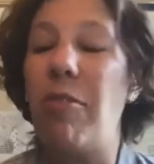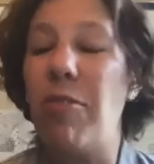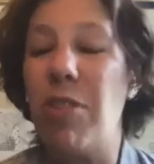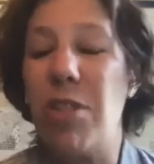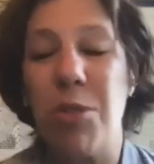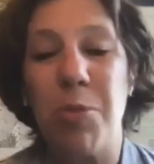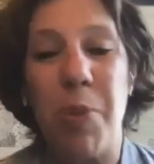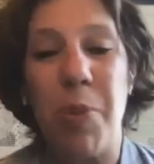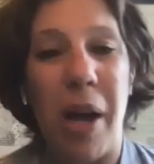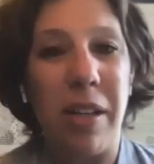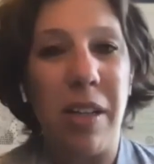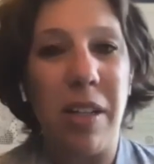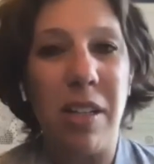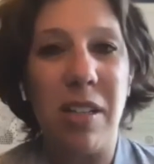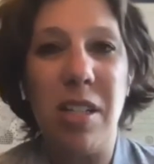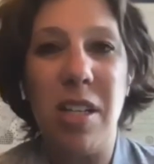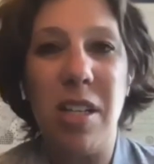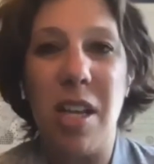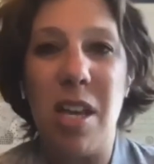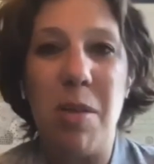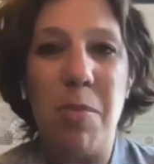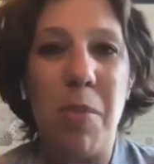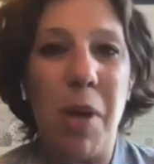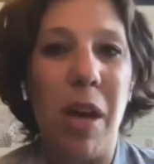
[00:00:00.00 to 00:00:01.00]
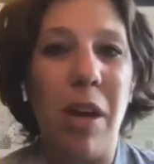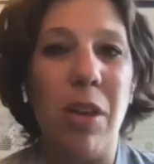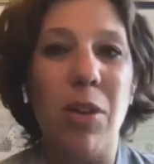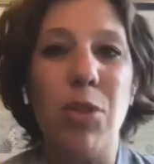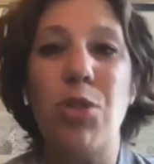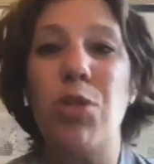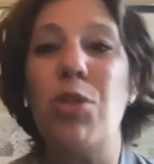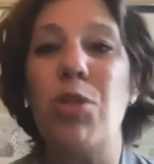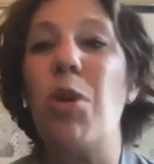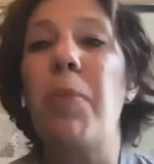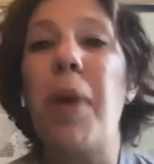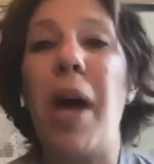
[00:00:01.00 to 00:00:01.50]
responding to emails
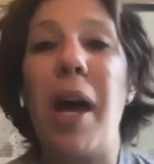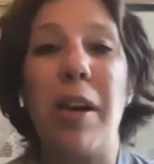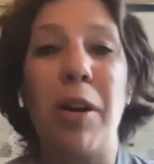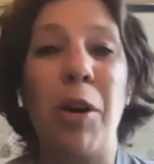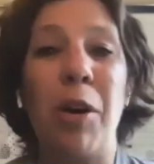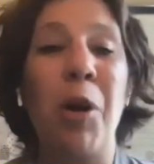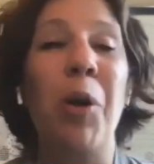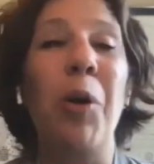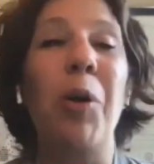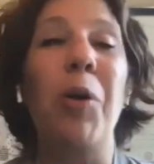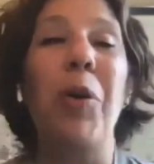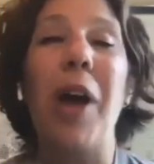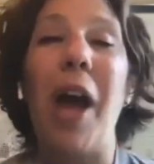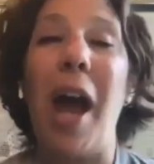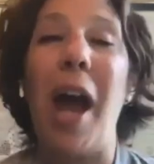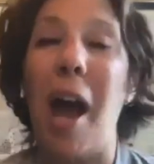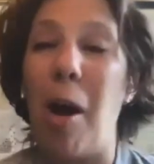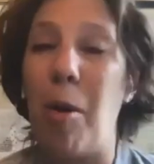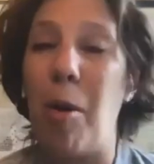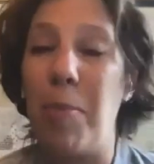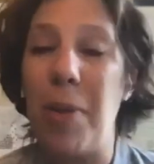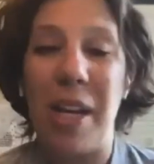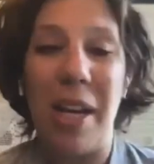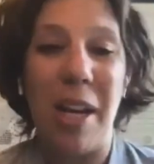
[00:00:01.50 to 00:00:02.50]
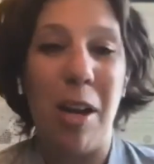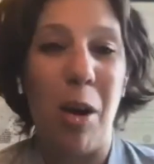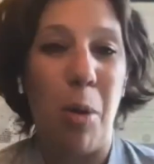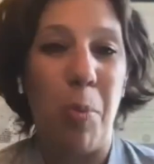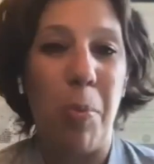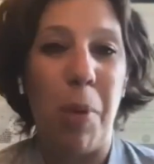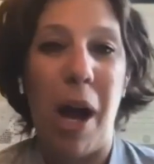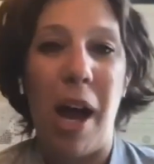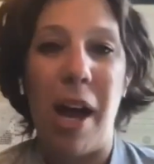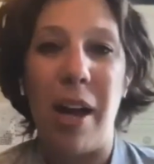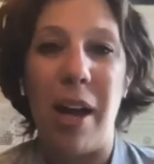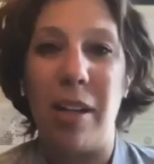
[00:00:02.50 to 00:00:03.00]
no matter how many are
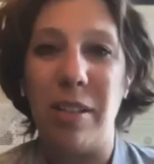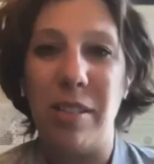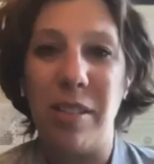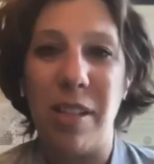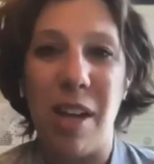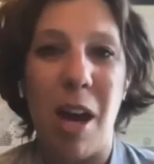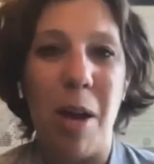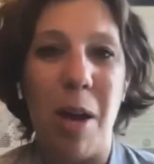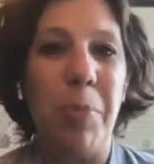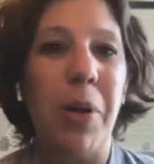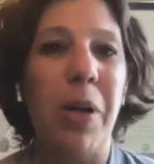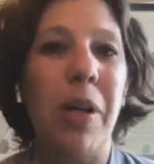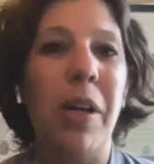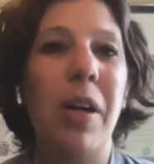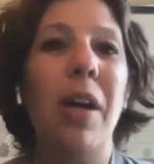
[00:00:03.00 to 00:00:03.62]
piled up